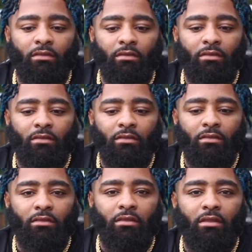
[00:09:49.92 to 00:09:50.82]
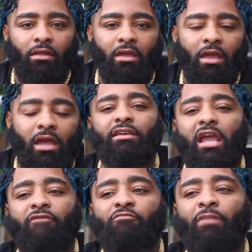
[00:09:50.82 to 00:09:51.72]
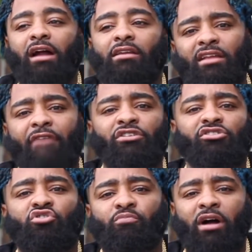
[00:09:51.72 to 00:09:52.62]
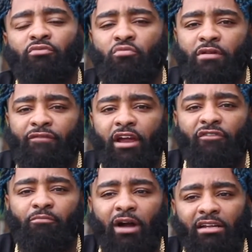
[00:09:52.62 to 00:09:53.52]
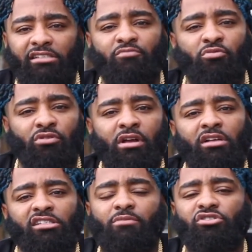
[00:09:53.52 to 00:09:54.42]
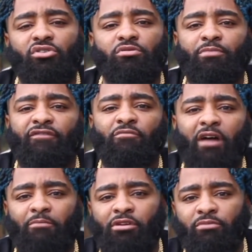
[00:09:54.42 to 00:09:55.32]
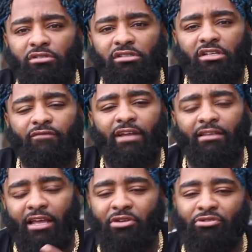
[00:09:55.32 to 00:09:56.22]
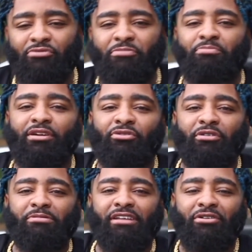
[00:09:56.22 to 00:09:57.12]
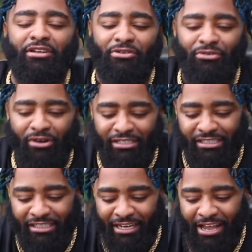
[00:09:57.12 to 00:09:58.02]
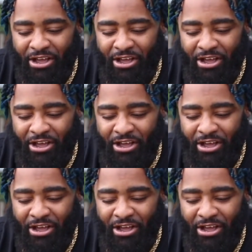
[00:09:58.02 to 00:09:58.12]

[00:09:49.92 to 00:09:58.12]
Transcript: to universally everybody? I think everybody, every song probably won't be for everybody. Some people, some of the songs be for my peoples and stuff like that. You know, we big Crips out here and all this shit.